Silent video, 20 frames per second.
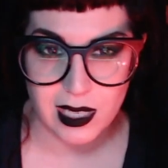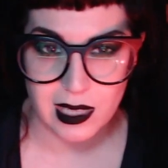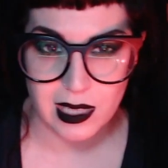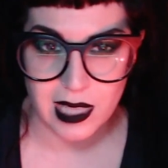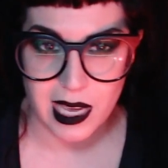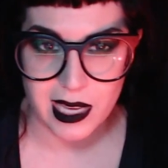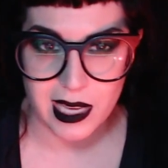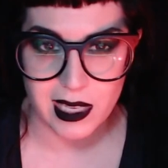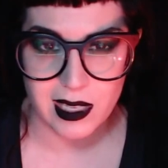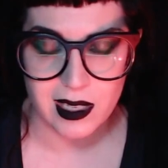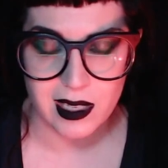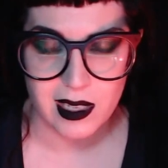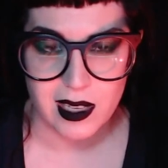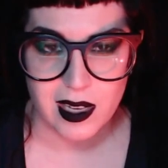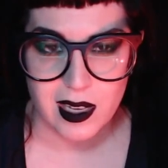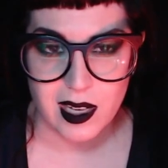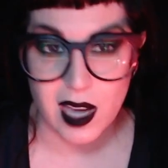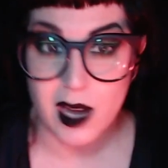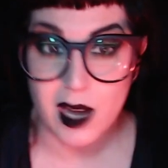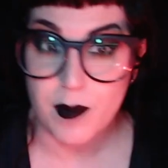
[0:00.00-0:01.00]
like
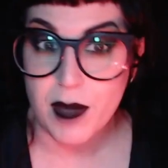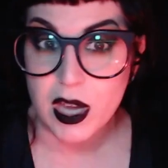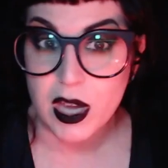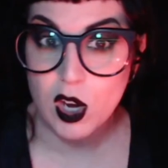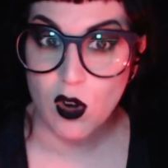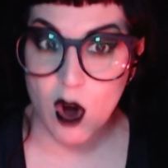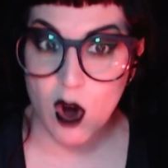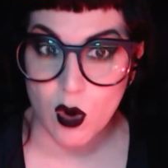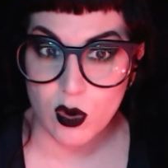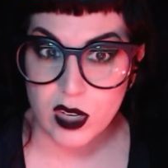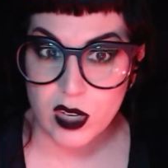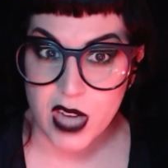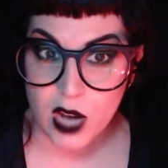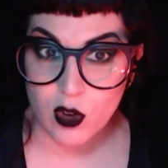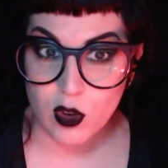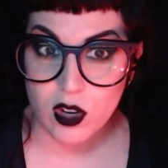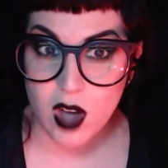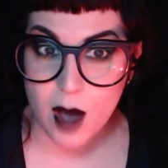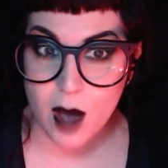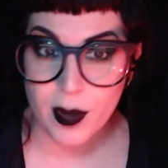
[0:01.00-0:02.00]
kind of make her own
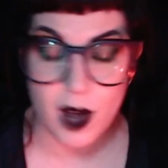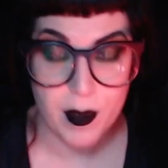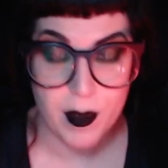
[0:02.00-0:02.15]
Necronomicon.